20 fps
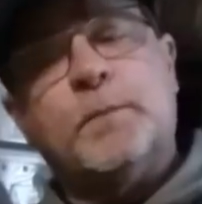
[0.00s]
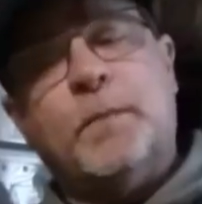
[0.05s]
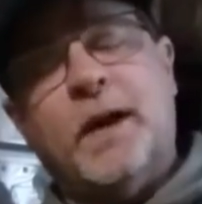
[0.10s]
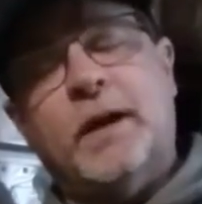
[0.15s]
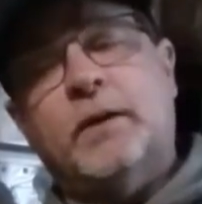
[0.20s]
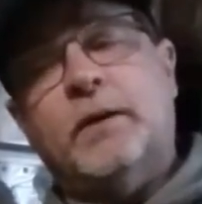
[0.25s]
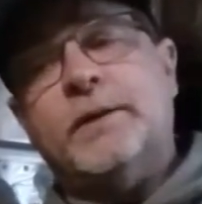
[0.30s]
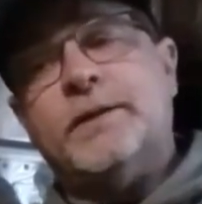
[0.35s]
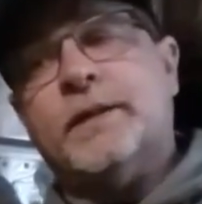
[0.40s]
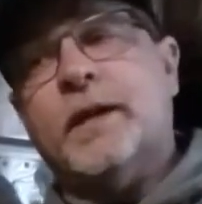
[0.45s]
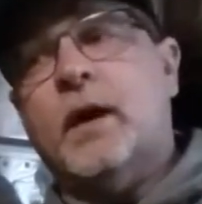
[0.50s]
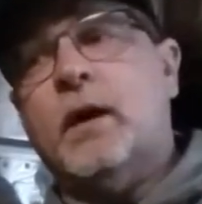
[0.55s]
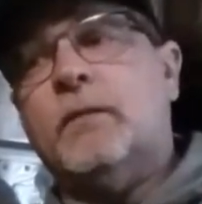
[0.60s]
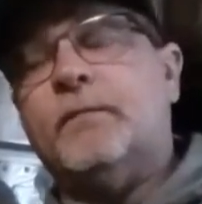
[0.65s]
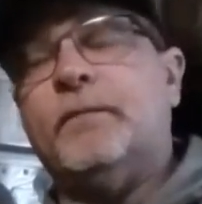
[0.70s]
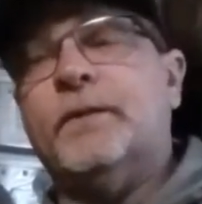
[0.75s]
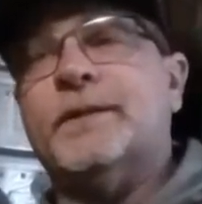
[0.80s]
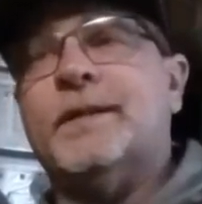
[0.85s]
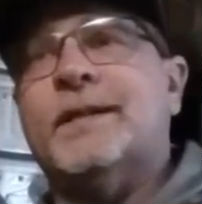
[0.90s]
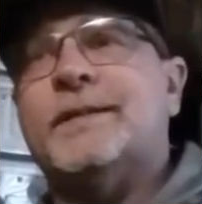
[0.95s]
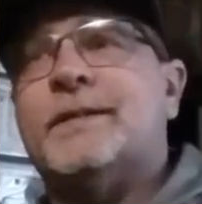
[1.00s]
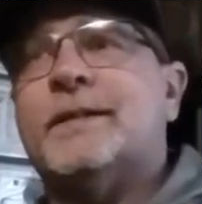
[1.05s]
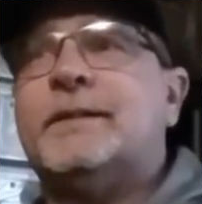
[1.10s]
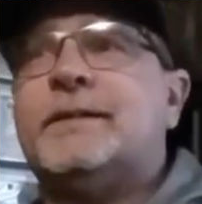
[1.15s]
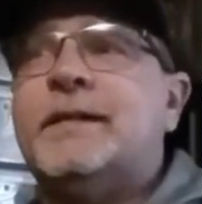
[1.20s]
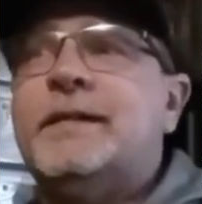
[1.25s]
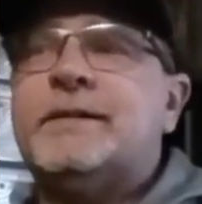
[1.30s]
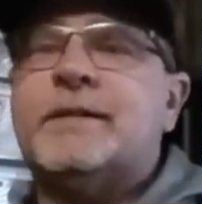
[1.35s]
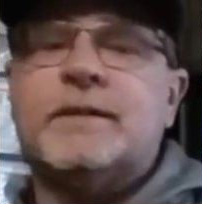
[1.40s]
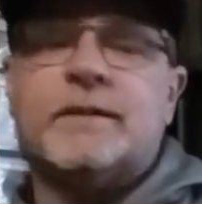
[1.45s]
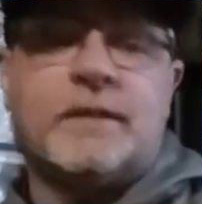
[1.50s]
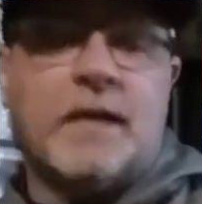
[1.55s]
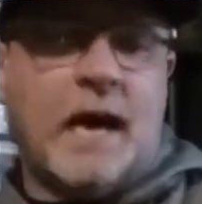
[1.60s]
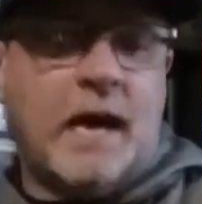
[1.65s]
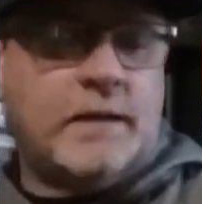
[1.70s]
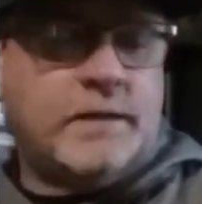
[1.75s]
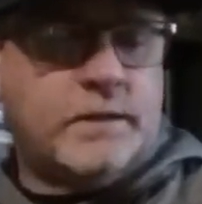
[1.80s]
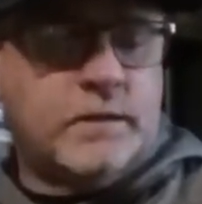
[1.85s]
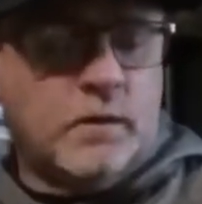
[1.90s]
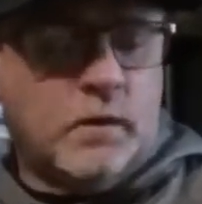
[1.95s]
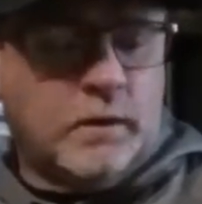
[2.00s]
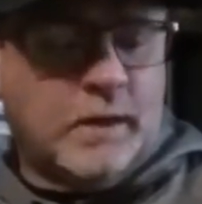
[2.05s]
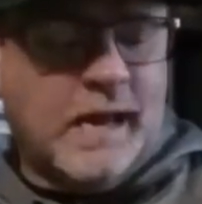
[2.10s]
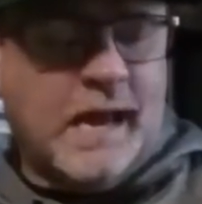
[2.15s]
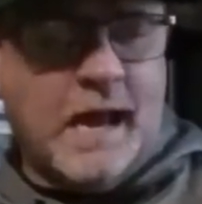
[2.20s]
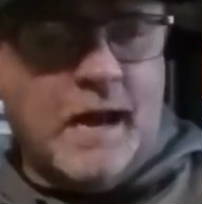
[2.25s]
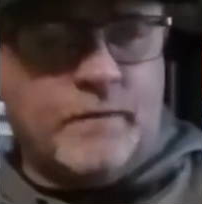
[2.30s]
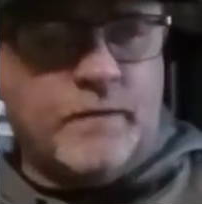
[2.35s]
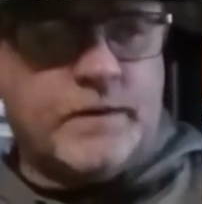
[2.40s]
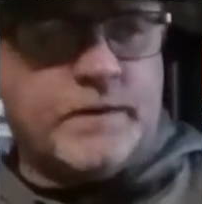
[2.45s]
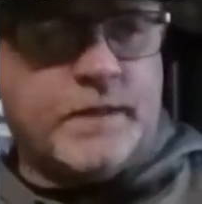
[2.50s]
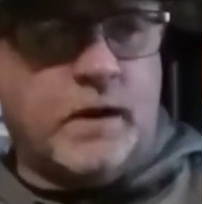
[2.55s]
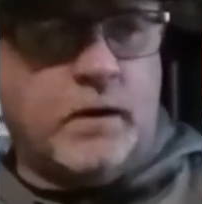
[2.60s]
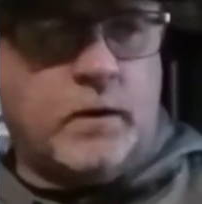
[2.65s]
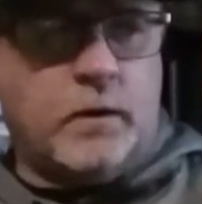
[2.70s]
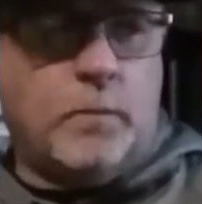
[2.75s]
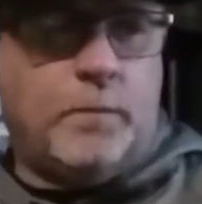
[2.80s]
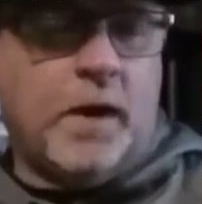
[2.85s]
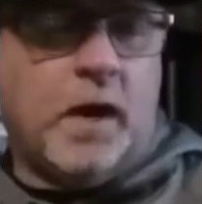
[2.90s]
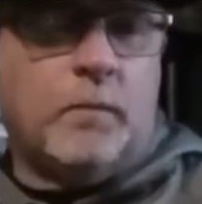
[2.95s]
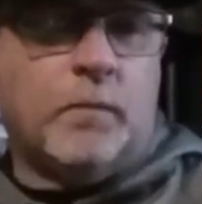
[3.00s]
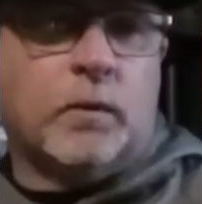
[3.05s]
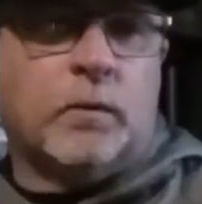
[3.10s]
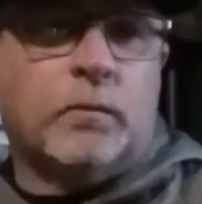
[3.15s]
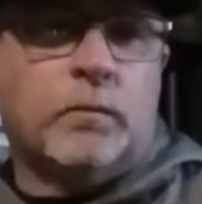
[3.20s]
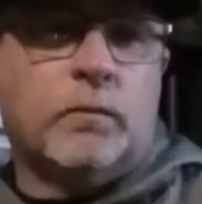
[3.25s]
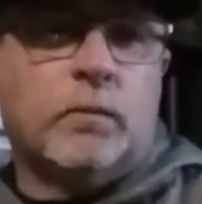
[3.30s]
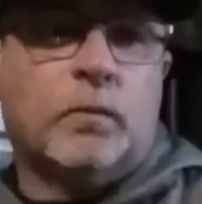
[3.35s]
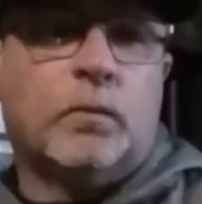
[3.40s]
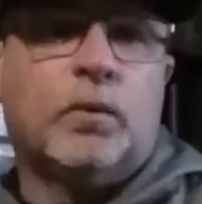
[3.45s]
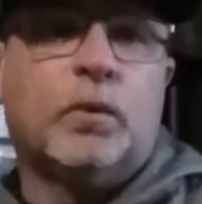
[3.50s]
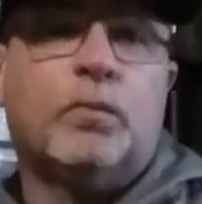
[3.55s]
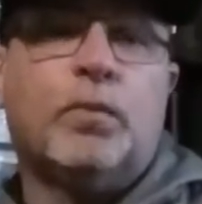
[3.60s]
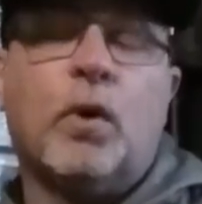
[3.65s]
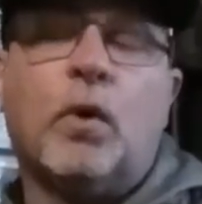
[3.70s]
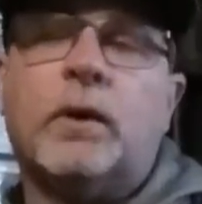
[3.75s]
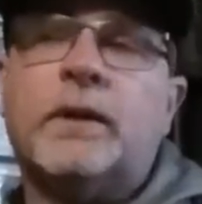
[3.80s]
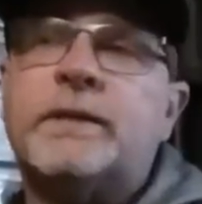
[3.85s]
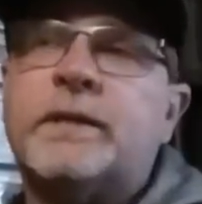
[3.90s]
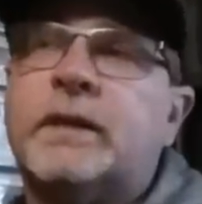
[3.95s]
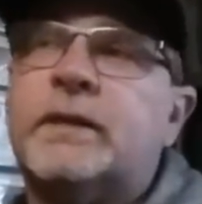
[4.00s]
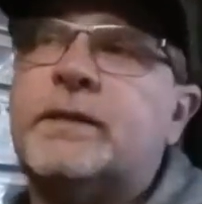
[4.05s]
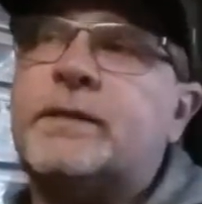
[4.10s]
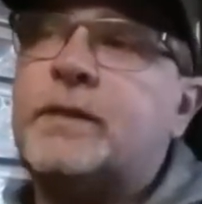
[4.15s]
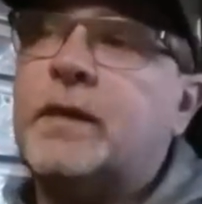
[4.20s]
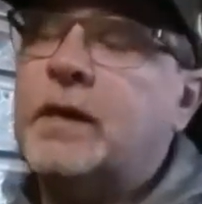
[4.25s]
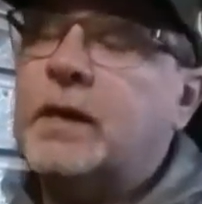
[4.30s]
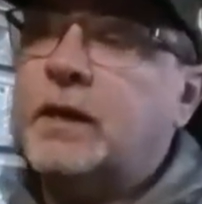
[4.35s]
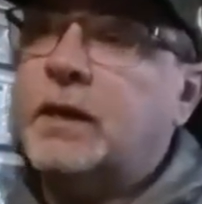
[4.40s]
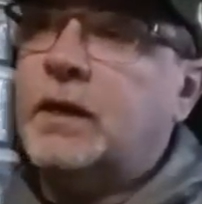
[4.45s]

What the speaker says: spider itself, it's a decent size, you know, and I have the Cerocopelma rubronitans,